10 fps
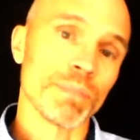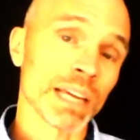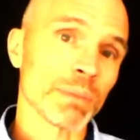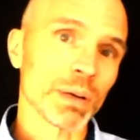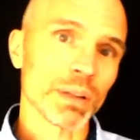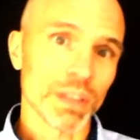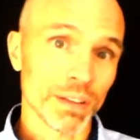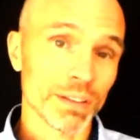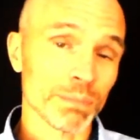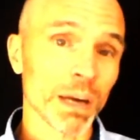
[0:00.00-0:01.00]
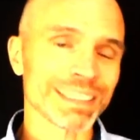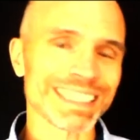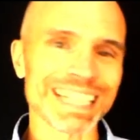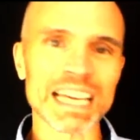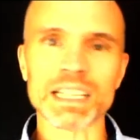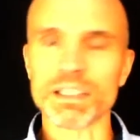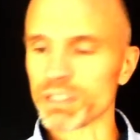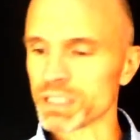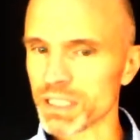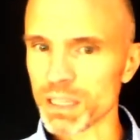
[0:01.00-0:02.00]
think about the spontaneity
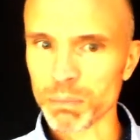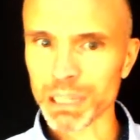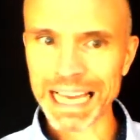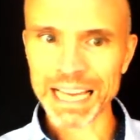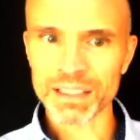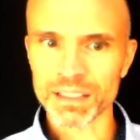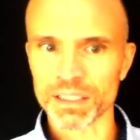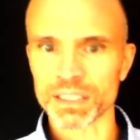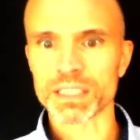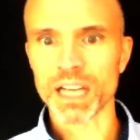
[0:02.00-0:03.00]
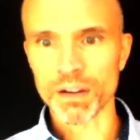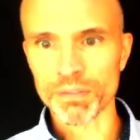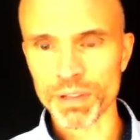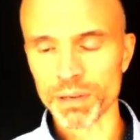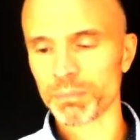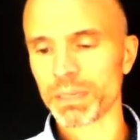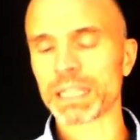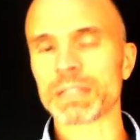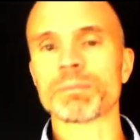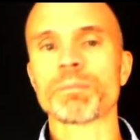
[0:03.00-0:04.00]
versus the plannedness of them,
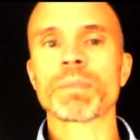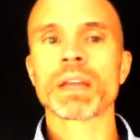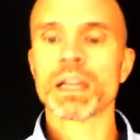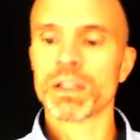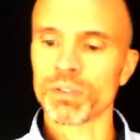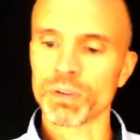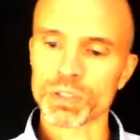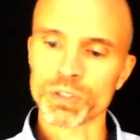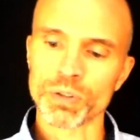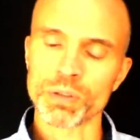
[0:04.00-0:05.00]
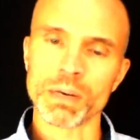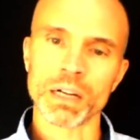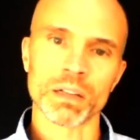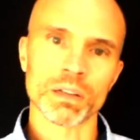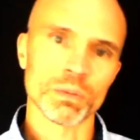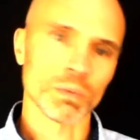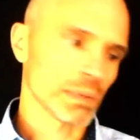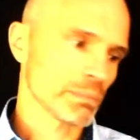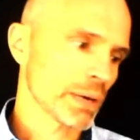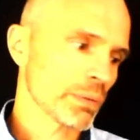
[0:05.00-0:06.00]
right? So I'll show them all
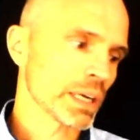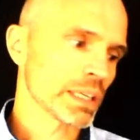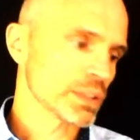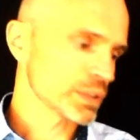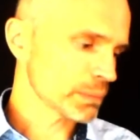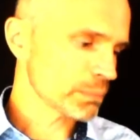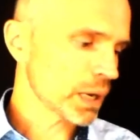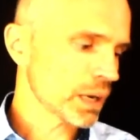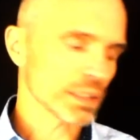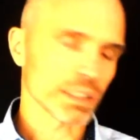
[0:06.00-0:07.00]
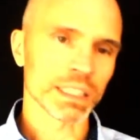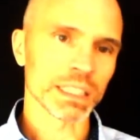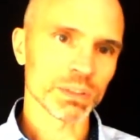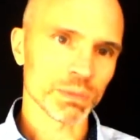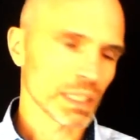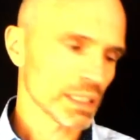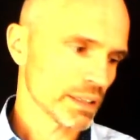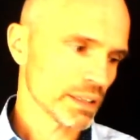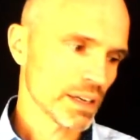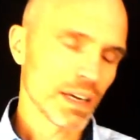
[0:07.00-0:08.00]
one by one, and you can pause on each one
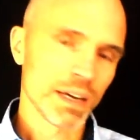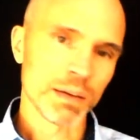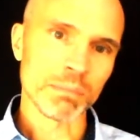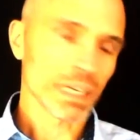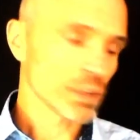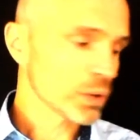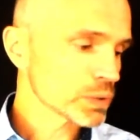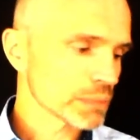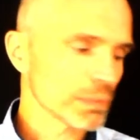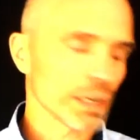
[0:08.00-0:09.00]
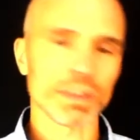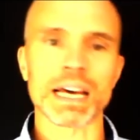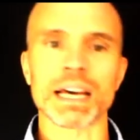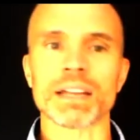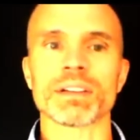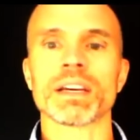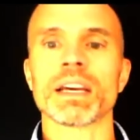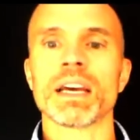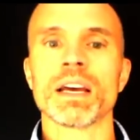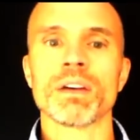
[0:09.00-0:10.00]
and make notes about that
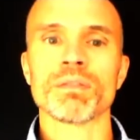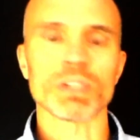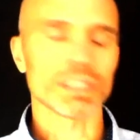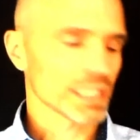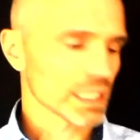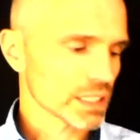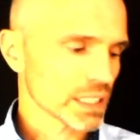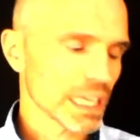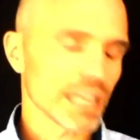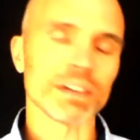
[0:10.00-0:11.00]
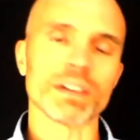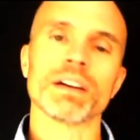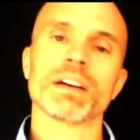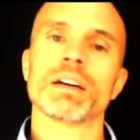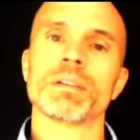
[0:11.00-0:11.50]
for discussion later.